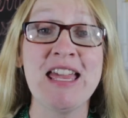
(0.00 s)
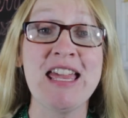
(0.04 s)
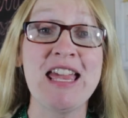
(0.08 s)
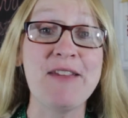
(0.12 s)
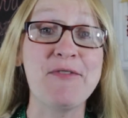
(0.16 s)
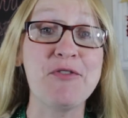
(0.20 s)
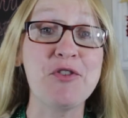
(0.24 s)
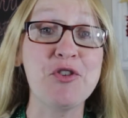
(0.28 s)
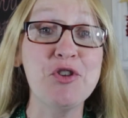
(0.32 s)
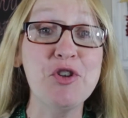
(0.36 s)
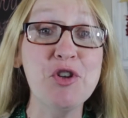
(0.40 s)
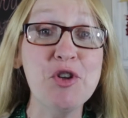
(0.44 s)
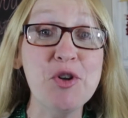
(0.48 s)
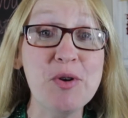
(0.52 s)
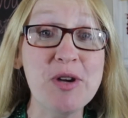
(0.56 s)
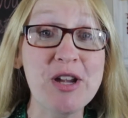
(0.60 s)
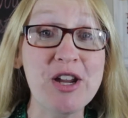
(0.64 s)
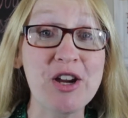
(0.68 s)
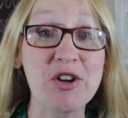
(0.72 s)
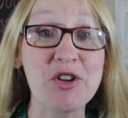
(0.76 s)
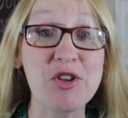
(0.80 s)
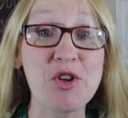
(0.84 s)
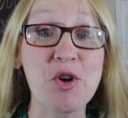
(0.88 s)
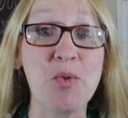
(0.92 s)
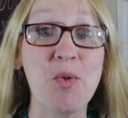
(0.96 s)
If you're new
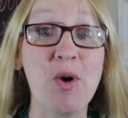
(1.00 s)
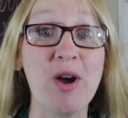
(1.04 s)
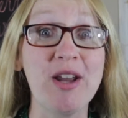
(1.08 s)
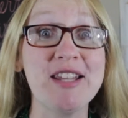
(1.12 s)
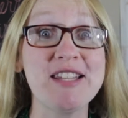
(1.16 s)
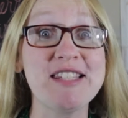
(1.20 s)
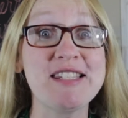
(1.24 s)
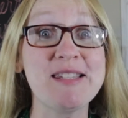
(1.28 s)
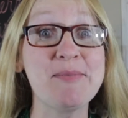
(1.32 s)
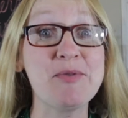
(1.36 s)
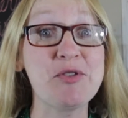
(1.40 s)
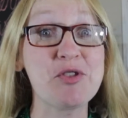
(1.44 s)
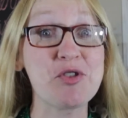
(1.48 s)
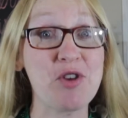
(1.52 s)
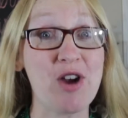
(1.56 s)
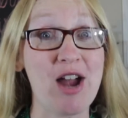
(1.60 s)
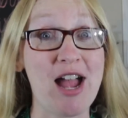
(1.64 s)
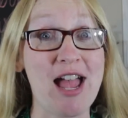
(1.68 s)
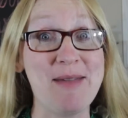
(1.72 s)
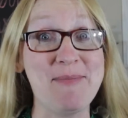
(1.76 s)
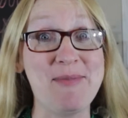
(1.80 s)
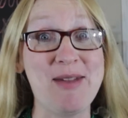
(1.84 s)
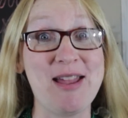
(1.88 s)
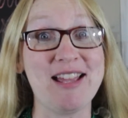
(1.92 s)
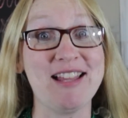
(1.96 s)
here, you'll want to
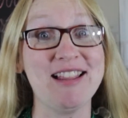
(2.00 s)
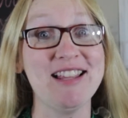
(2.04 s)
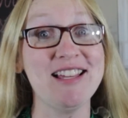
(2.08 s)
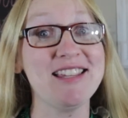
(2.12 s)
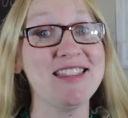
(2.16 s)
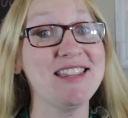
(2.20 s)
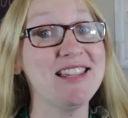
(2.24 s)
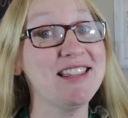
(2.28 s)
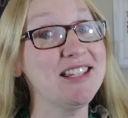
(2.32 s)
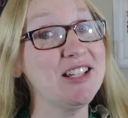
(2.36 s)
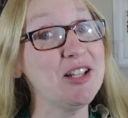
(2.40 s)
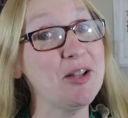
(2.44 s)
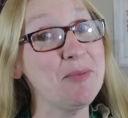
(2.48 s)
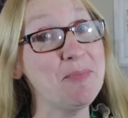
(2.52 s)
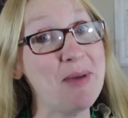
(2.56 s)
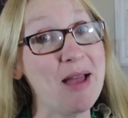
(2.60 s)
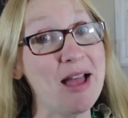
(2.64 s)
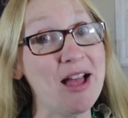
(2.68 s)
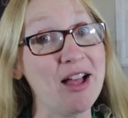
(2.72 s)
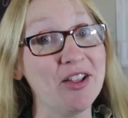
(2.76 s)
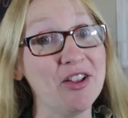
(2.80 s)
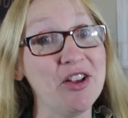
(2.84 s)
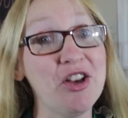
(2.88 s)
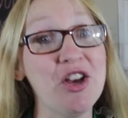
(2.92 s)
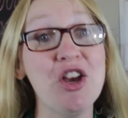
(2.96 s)
subscribe and click the little
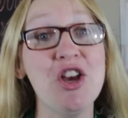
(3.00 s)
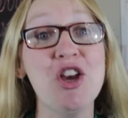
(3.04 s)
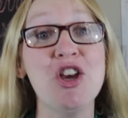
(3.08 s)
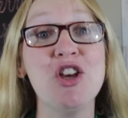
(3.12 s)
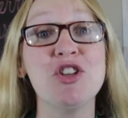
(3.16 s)
bell